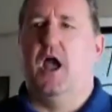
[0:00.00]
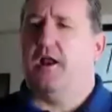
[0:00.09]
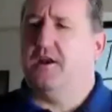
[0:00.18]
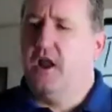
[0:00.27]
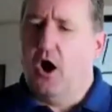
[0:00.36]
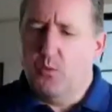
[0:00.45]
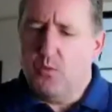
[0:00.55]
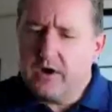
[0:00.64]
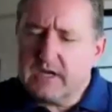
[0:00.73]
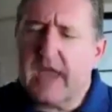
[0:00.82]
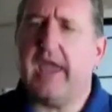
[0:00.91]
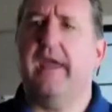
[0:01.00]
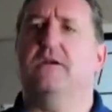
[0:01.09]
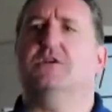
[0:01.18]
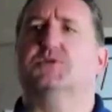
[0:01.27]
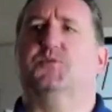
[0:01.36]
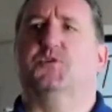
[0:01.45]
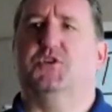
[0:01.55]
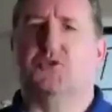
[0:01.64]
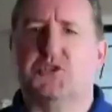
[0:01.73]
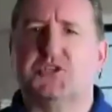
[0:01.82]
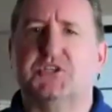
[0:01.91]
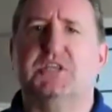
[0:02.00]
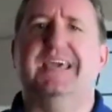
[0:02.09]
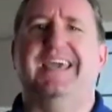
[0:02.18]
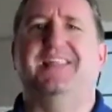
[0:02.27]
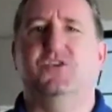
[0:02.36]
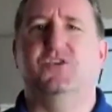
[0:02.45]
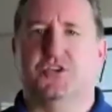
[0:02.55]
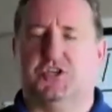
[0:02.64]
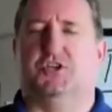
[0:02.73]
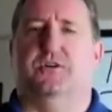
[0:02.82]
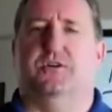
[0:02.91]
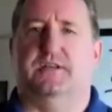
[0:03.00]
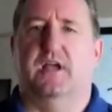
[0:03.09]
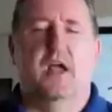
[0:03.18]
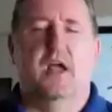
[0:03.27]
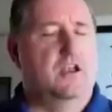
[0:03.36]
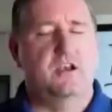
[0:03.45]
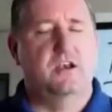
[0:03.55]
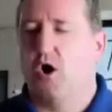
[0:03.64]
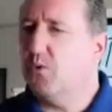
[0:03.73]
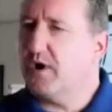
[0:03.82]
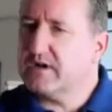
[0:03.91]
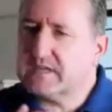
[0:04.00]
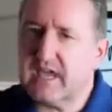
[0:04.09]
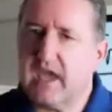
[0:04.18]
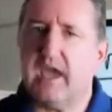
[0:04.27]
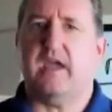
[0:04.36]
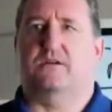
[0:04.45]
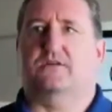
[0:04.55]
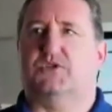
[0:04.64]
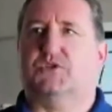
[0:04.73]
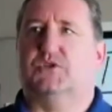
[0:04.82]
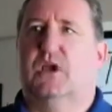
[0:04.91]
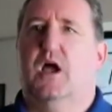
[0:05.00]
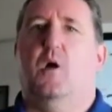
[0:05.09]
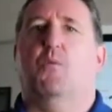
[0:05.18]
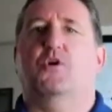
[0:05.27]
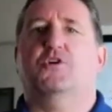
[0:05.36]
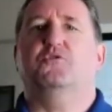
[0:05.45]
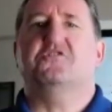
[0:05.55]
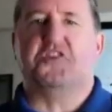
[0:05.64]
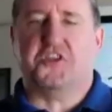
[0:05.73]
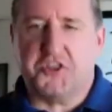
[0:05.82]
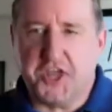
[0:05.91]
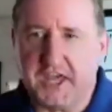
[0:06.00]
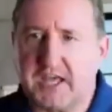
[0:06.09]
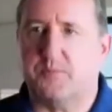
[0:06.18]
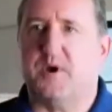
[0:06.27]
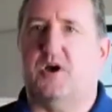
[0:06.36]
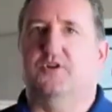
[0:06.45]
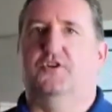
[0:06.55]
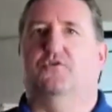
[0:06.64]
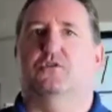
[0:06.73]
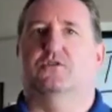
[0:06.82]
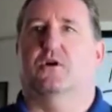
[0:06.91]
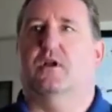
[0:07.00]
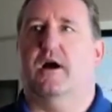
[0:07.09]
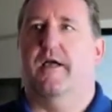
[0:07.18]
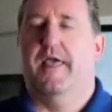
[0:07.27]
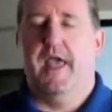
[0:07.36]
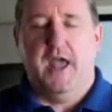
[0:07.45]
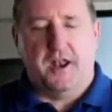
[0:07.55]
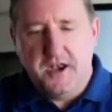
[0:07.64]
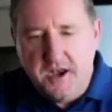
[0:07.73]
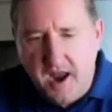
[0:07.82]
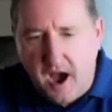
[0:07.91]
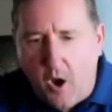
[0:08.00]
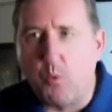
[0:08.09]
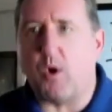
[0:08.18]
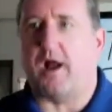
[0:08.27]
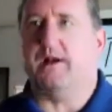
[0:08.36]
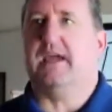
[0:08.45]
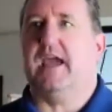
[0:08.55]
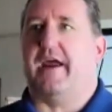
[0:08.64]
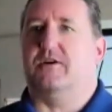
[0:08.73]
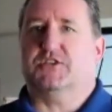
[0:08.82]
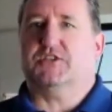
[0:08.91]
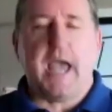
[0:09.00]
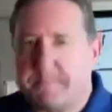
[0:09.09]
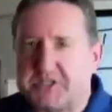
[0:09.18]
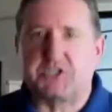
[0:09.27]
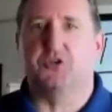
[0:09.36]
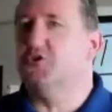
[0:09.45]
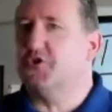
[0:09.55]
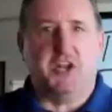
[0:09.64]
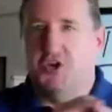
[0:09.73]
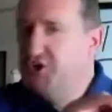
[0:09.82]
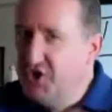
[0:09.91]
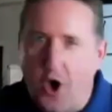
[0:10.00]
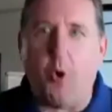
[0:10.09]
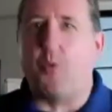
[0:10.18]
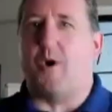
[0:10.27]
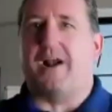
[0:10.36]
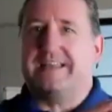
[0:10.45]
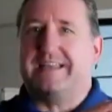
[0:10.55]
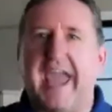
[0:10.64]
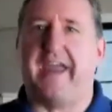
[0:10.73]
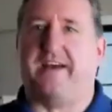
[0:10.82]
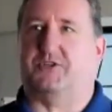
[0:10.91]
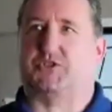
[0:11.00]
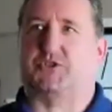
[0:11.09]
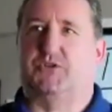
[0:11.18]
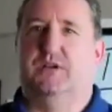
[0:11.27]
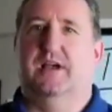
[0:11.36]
No one cares what you see in your chart. No one cares what you think about euro dollar. No one cares. Absolutely no one cares